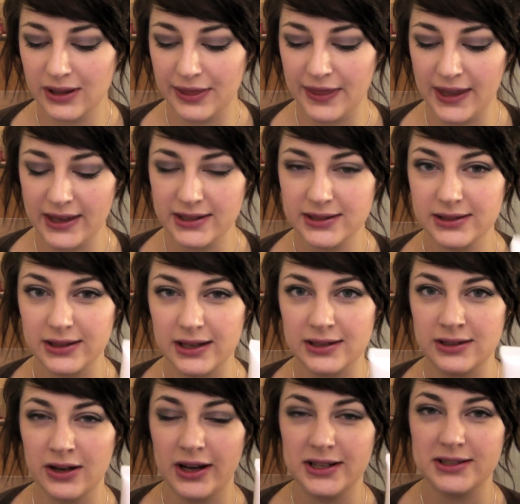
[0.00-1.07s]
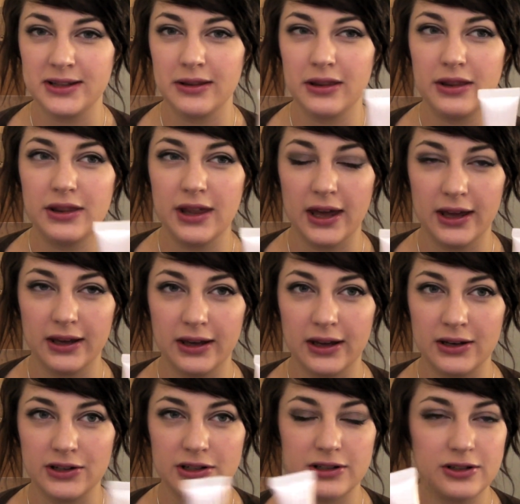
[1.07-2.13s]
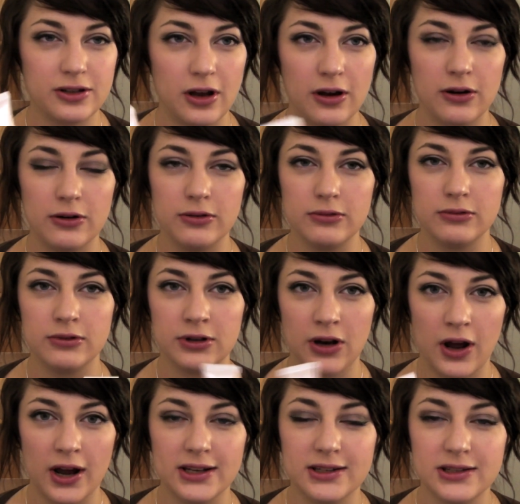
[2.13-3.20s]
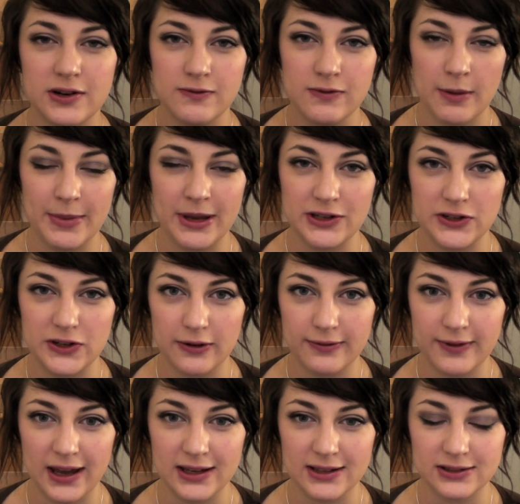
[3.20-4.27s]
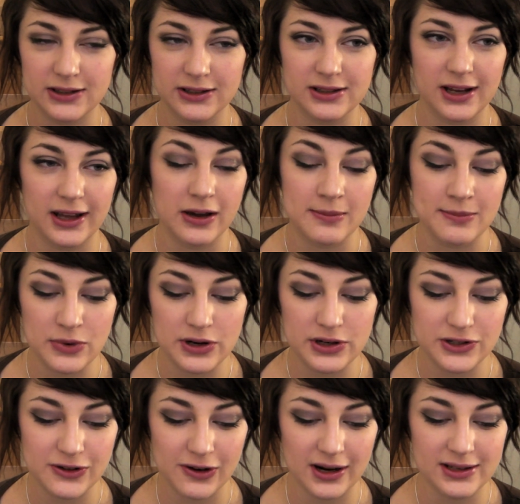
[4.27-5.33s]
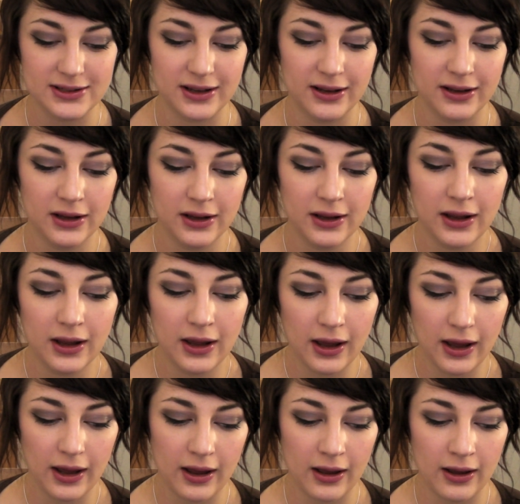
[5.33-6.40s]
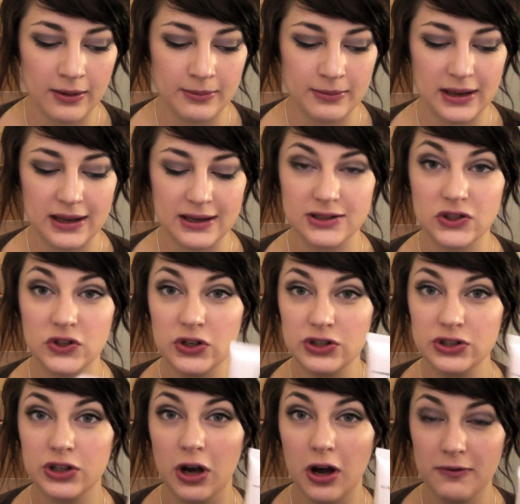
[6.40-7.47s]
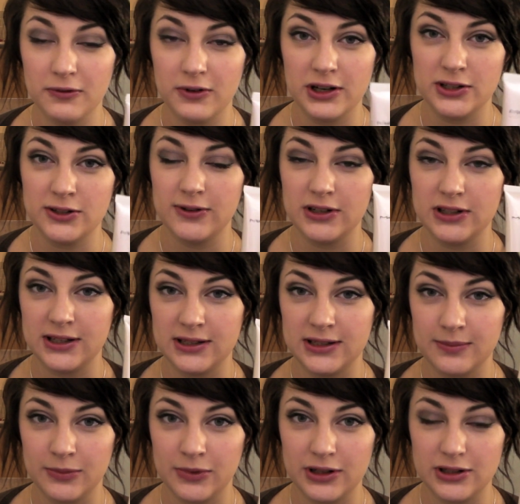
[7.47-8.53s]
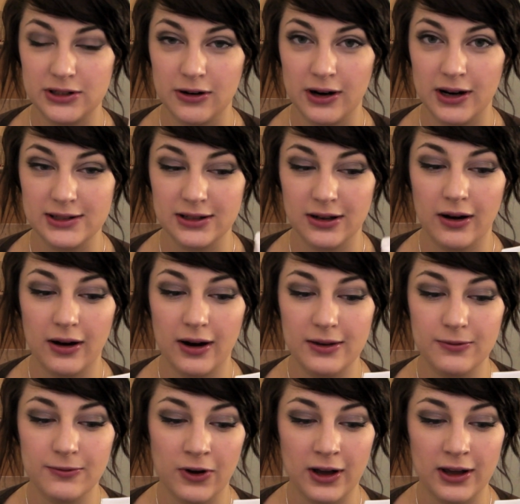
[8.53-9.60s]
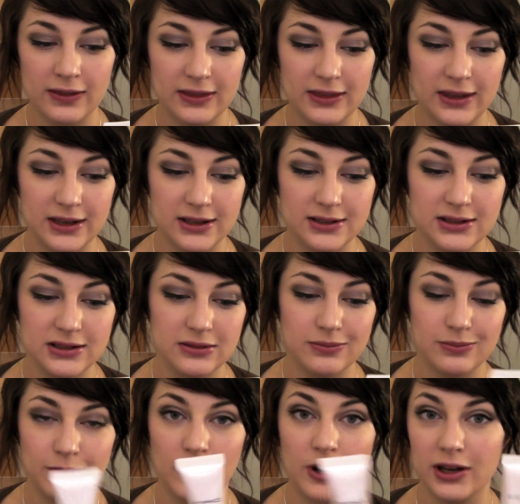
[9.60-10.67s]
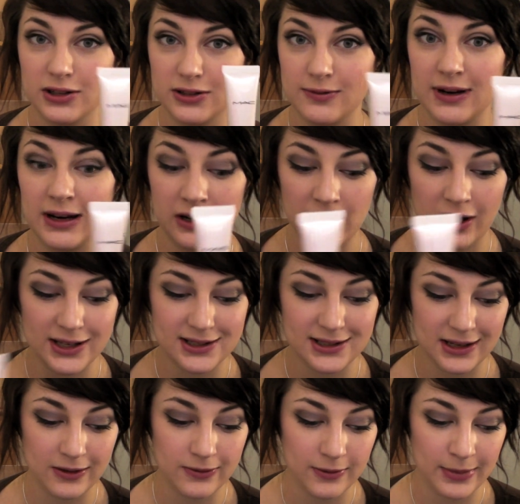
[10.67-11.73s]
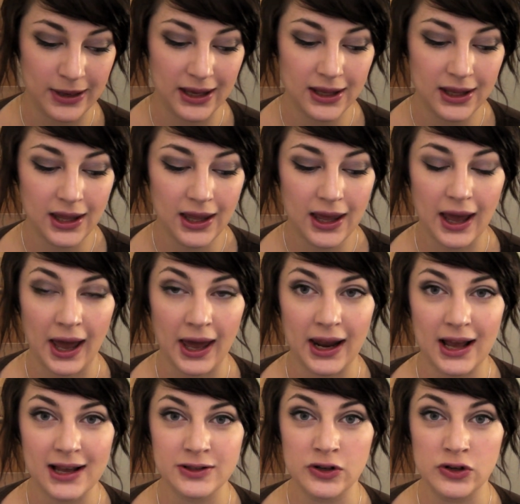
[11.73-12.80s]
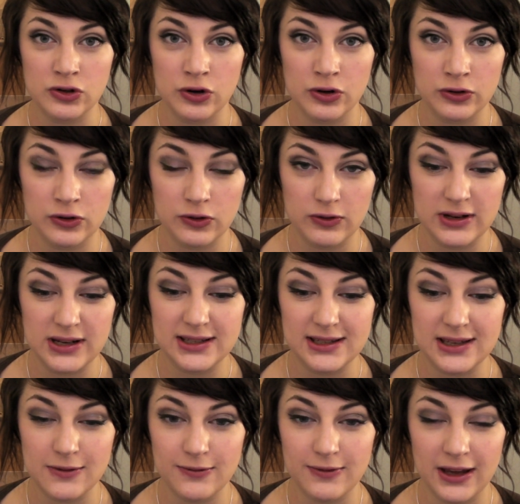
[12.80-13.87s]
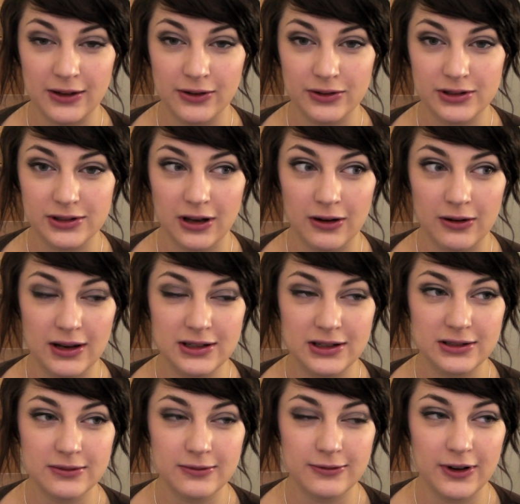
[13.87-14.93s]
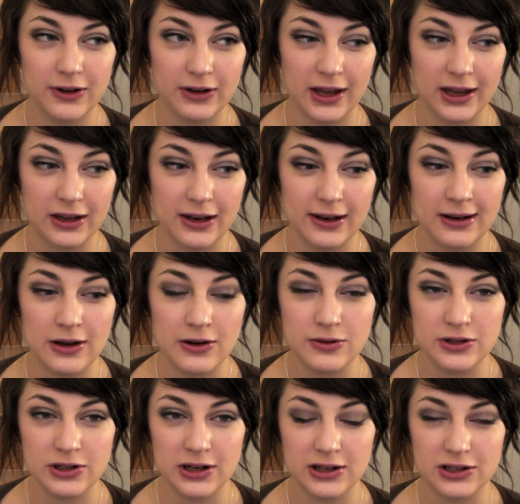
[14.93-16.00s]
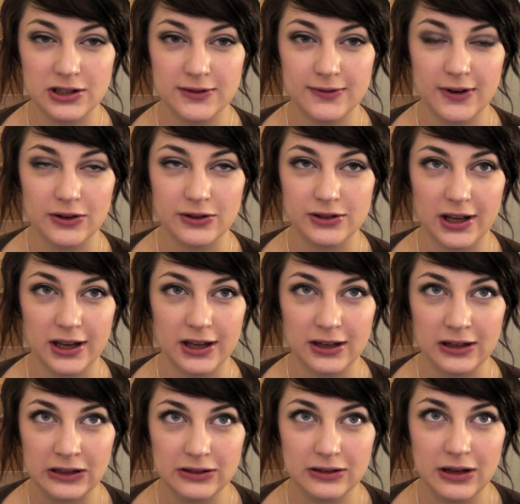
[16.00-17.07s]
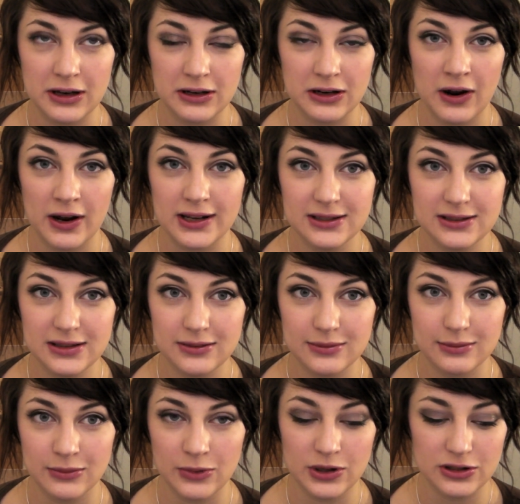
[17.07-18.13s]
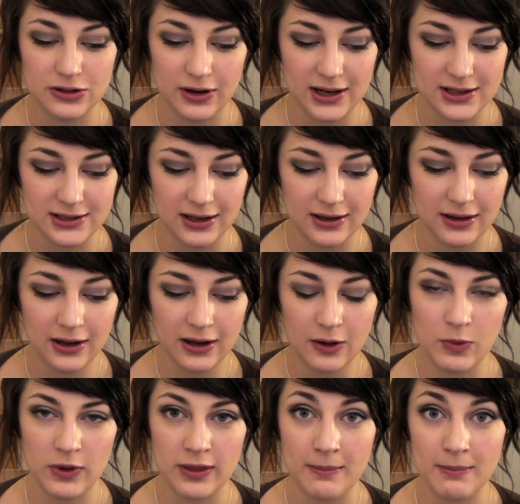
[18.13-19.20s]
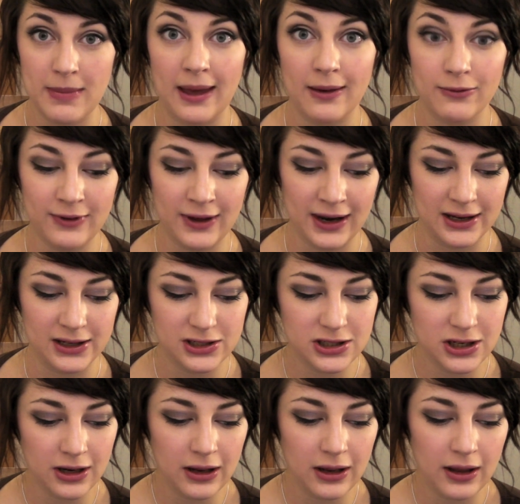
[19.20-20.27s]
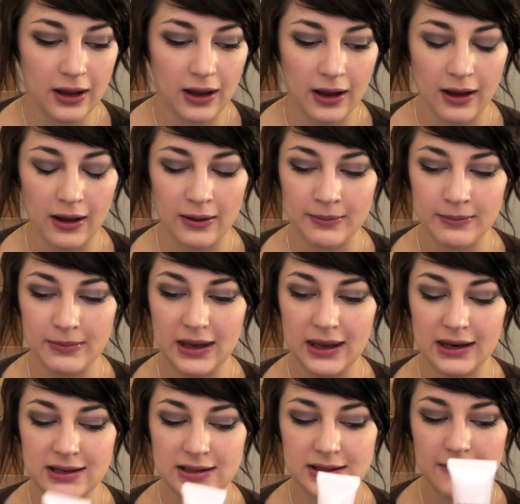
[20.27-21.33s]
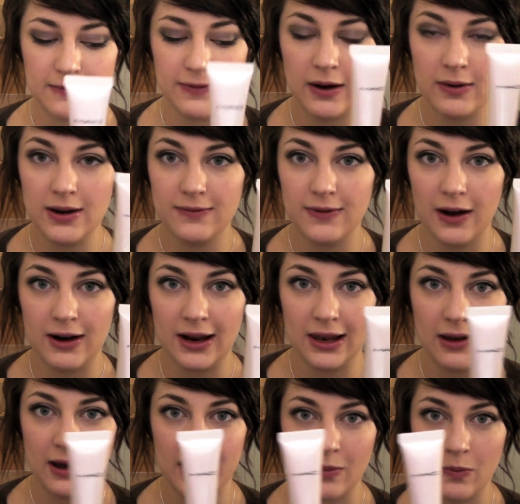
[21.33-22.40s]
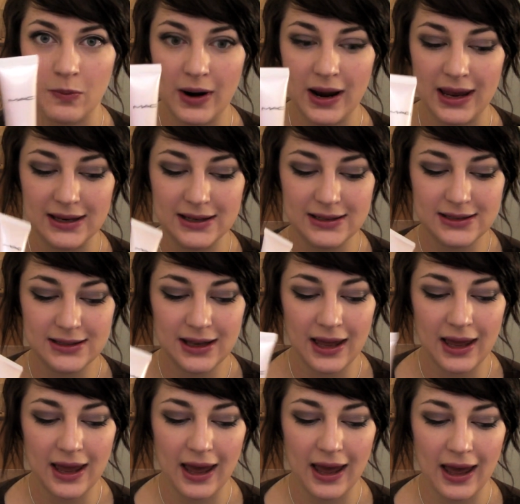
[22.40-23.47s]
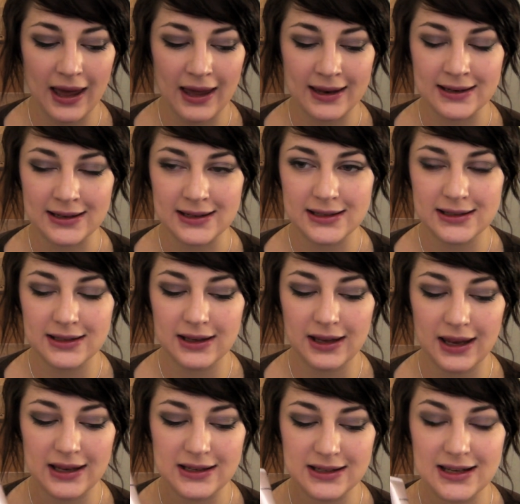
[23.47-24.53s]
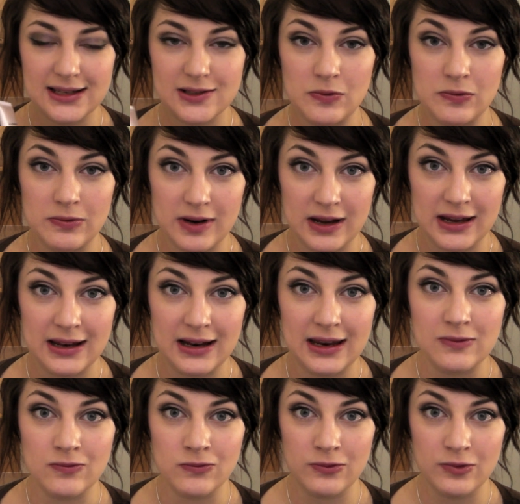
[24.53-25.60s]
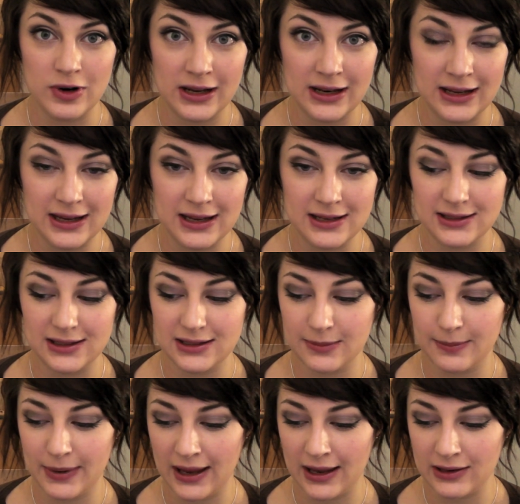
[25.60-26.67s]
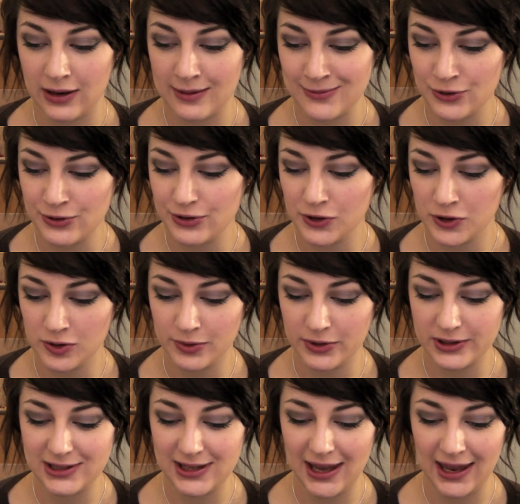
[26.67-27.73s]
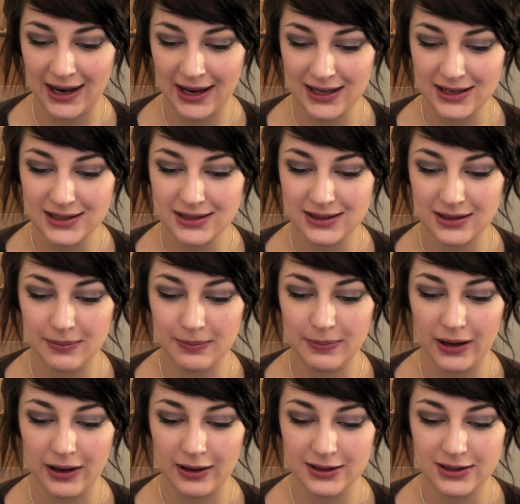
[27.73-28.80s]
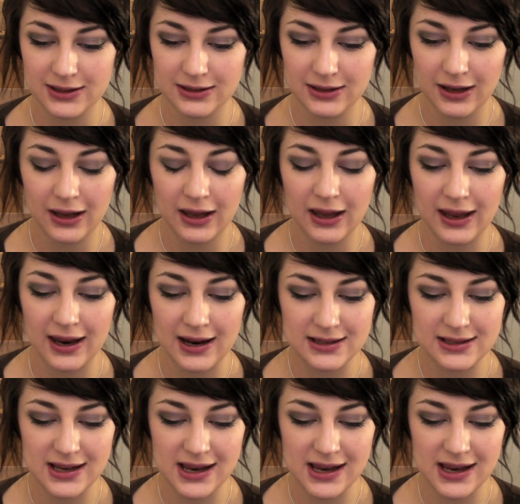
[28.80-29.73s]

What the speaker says: this is nice and thick and just so nice to rub into your face, just like a moisturiser. It's good coverage for a tinted moisturiser. I find this works really nicely for me, and it has a non-greasy feel, so it doesn't feel like a lotion, it just feels like a nice moisturiser with a matte finish. It is very, very lightweight, and it is really, really easy to blend. I'm not sure what's in it, but it's